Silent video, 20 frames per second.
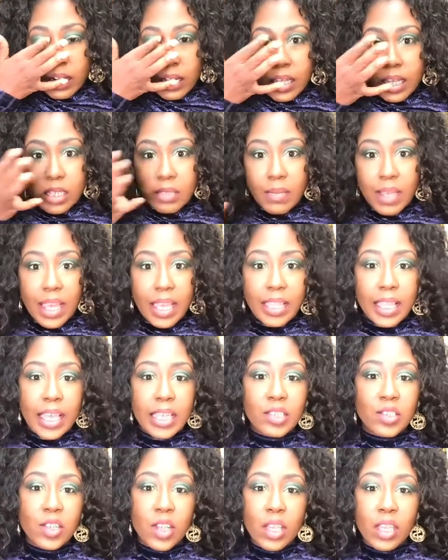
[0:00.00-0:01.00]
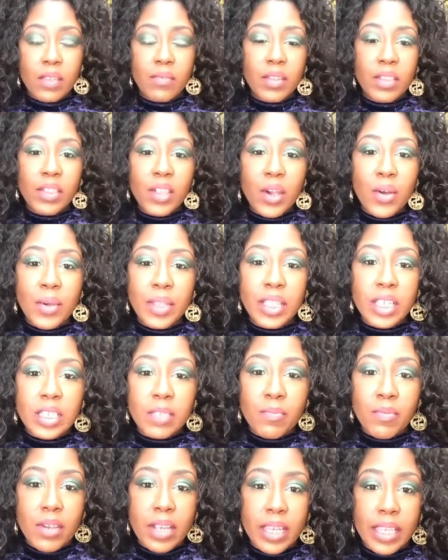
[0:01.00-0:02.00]
guys, my eyelash. Even though it looks
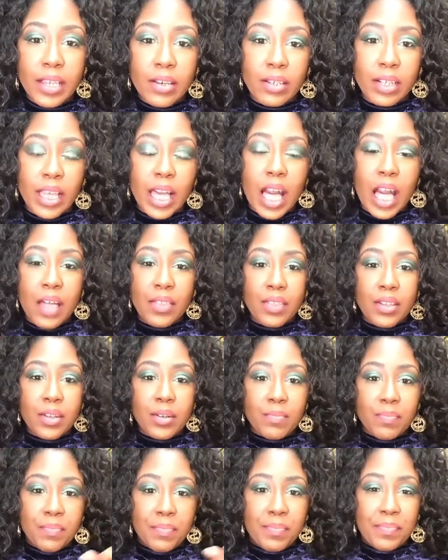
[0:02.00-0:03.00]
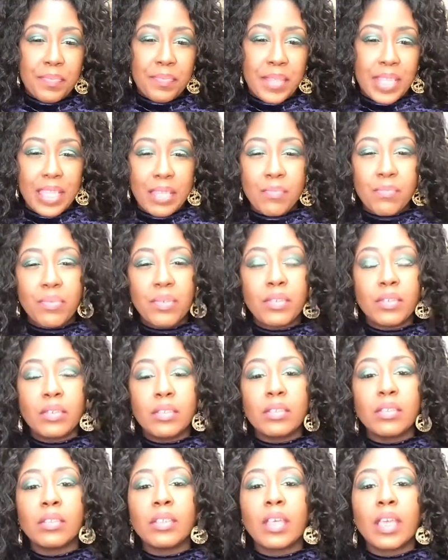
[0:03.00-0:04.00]
pretty on other people,
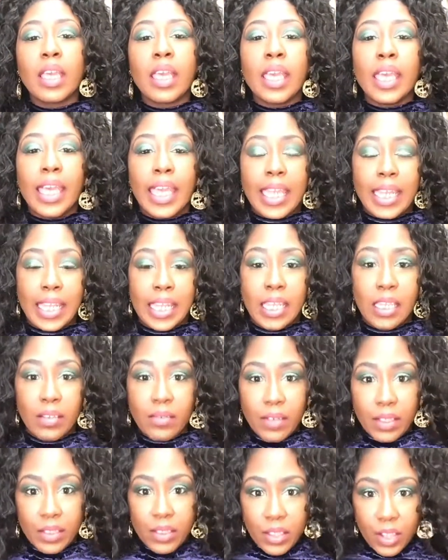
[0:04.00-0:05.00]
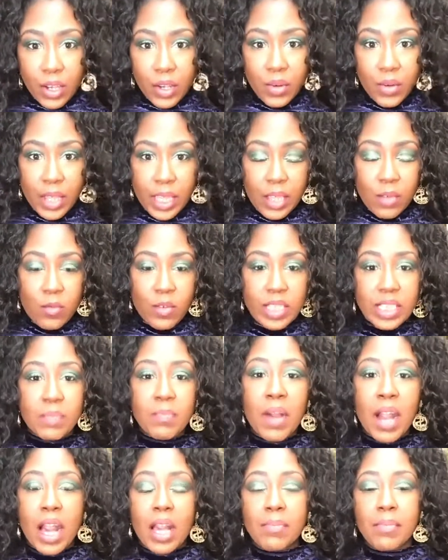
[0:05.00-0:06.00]
and even though it was
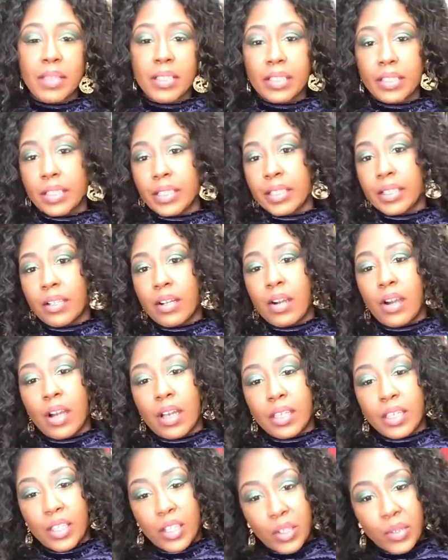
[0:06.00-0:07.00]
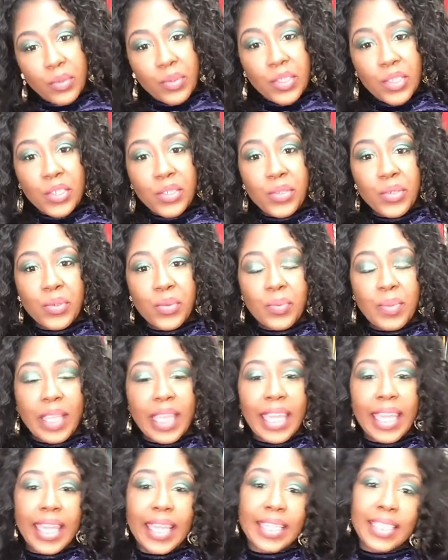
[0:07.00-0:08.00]
popular on YouTube,
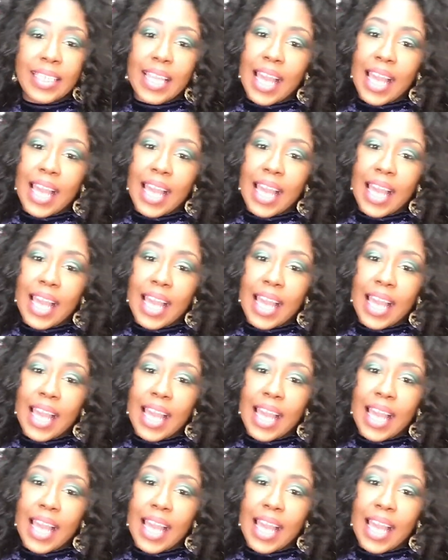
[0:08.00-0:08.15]
and